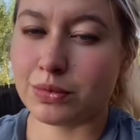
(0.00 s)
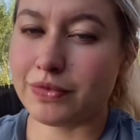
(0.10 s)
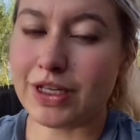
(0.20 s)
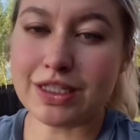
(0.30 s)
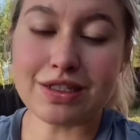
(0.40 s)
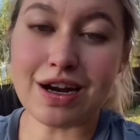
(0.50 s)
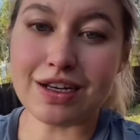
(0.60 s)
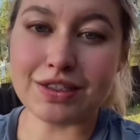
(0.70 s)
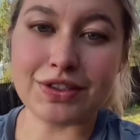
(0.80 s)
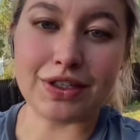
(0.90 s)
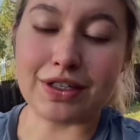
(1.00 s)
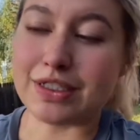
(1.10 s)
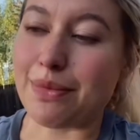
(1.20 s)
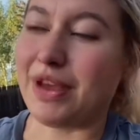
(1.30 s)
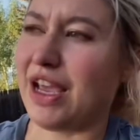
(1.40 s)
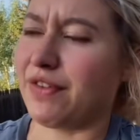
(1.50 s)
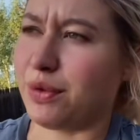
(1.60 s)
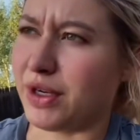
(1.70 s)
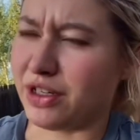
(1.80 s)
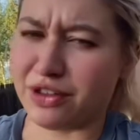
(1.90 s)
It's not necessarily something
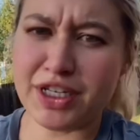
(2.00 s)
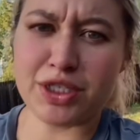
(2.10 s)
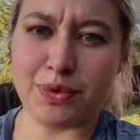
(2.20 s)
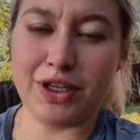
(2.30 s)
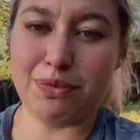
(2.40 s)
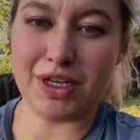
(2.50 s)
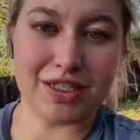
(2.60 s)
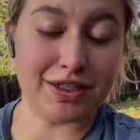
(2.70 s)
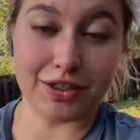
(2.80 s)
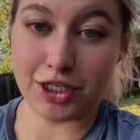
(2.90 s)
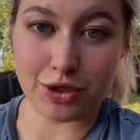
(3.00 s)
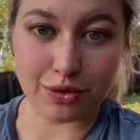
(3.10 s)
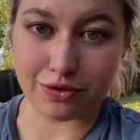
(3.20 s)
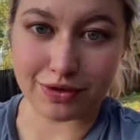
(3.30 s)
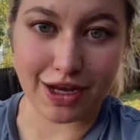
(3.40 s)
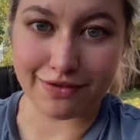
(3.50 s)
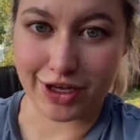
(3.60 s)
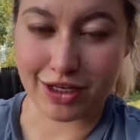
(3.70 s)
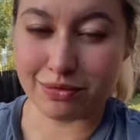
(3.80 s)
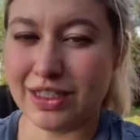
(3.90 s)
everyone agrees with because they're cute and
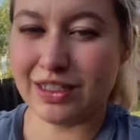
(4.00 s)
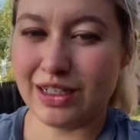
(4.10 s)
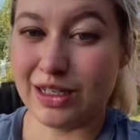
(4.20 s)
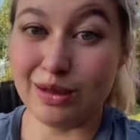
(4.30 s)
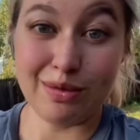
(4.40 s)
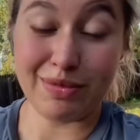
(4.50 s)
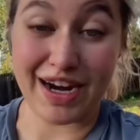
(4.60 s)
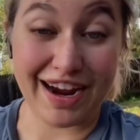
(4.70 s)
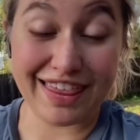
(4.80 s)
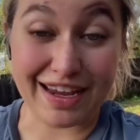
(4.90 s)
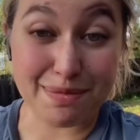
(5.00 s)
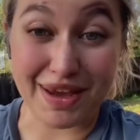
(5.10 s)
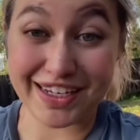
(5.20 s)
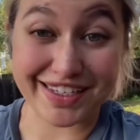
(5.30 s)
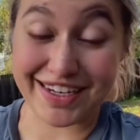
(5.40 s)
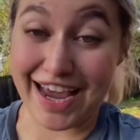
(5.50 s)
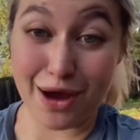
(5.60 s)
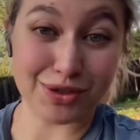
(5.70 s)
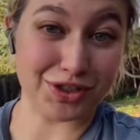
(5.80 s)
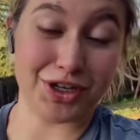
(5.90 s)
fluffy, but I think pigs and
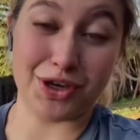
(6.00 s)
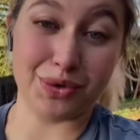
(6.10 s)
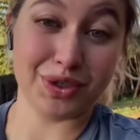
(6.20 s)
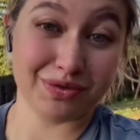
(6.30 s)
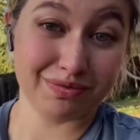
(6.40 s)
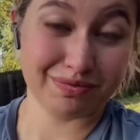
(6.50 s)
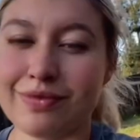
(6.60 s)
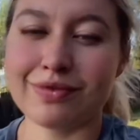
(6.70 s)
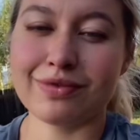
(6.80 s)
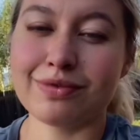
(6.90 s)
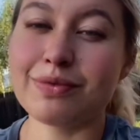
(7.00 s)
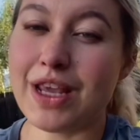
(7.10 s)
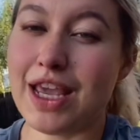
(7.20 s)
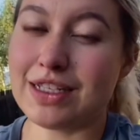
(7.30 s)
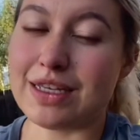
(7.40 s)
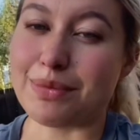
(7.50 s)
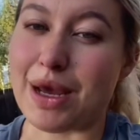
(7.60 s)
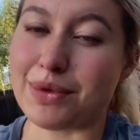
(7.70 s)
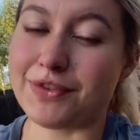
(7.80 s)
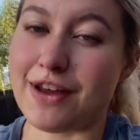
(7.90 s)
cows are cute. And
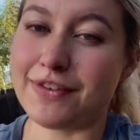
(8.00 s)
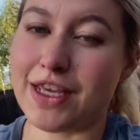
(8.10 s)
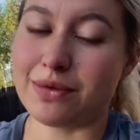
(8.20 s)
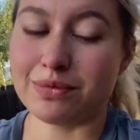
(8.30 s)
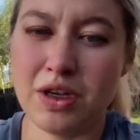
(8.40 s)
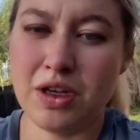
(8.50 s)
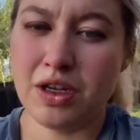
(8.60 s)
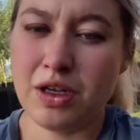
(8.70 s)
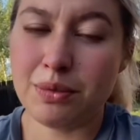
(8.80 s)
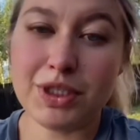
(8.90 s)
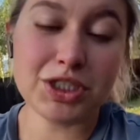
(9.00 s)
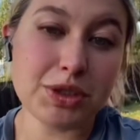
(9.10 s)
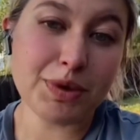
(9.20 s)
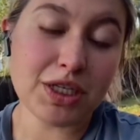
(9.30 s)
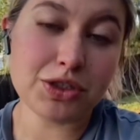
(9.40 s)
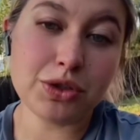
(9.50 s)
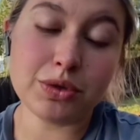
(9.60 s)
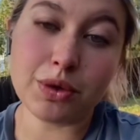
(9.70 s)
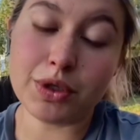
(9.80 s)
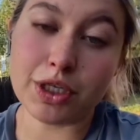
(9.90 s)
sometimes fluffy. But just because you
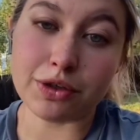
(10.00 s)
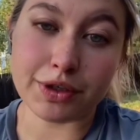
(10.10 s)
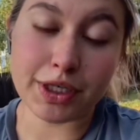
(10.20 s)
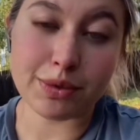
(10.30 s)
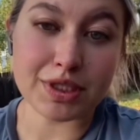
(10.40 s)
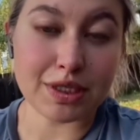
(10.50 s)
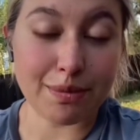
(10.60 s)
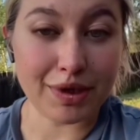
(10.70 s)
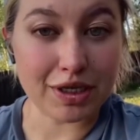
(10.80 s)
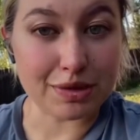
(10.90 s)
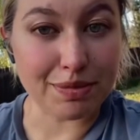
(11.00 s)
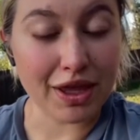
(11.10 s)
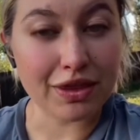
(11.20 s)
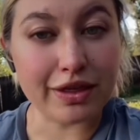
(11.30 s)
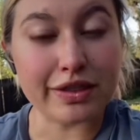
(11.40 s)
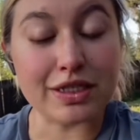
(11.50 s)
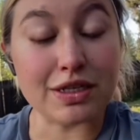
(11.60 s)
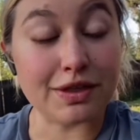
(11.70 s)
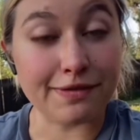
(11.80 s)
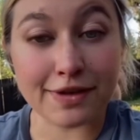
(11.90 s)
don't agree with somebody's methods and
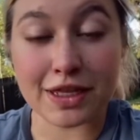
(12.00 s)
to feed